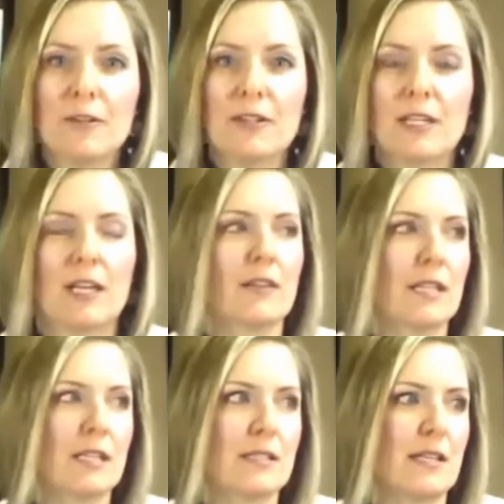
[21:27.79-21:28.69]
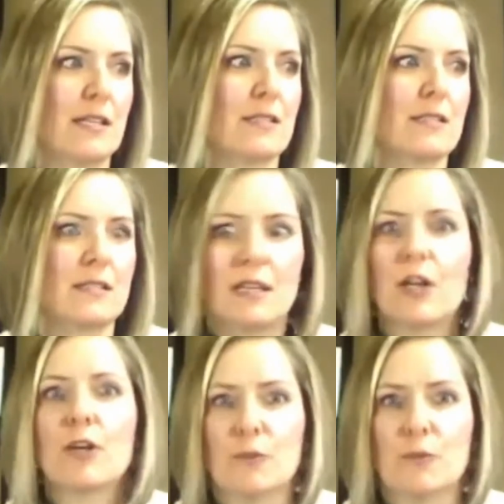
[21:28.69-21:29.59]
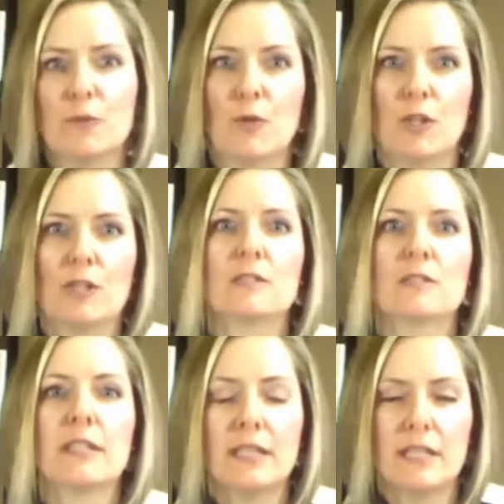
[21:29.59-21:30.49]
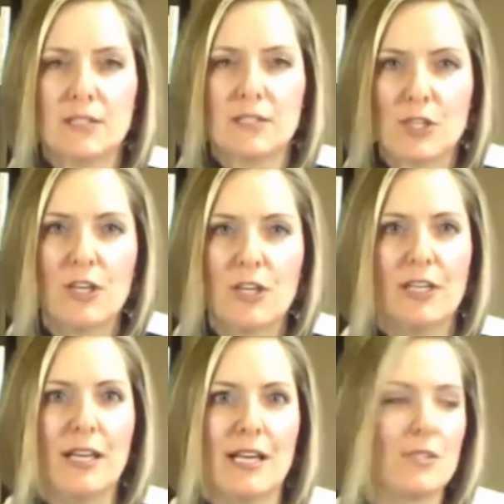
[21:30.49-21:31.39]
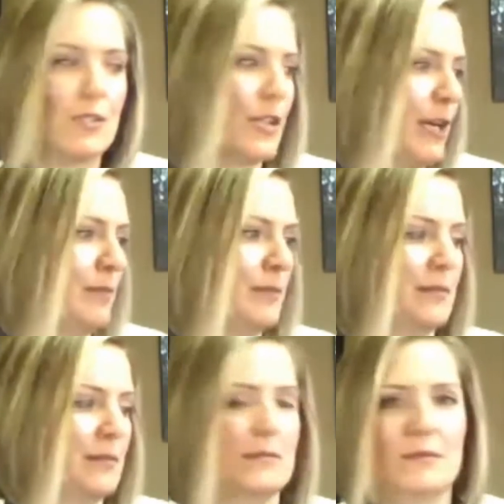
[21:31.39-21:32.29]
Everything that exists in our human world started as a dream.